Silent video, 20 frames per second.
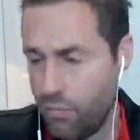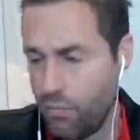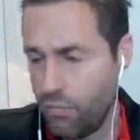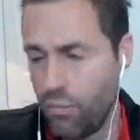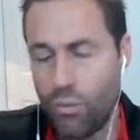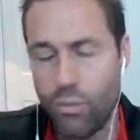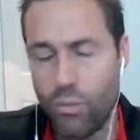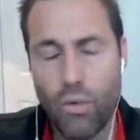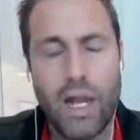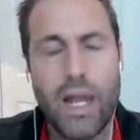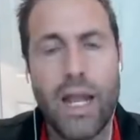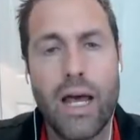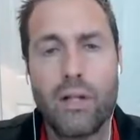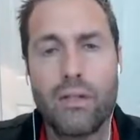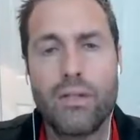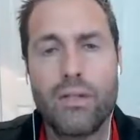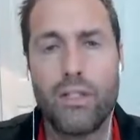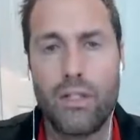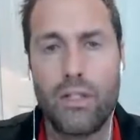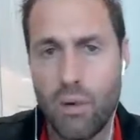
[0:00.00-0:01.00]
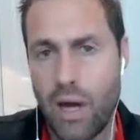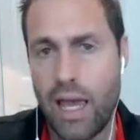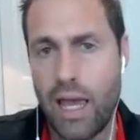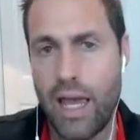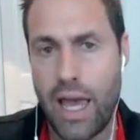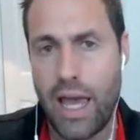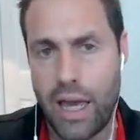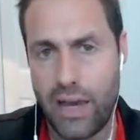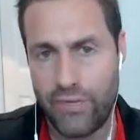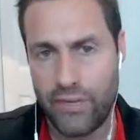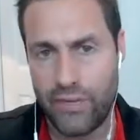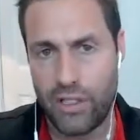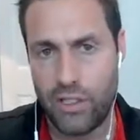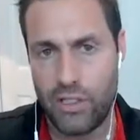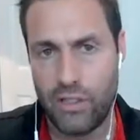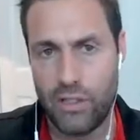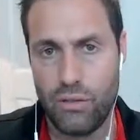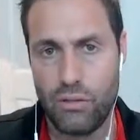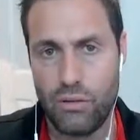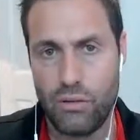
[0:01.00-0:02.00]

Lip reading: What else do I have to do?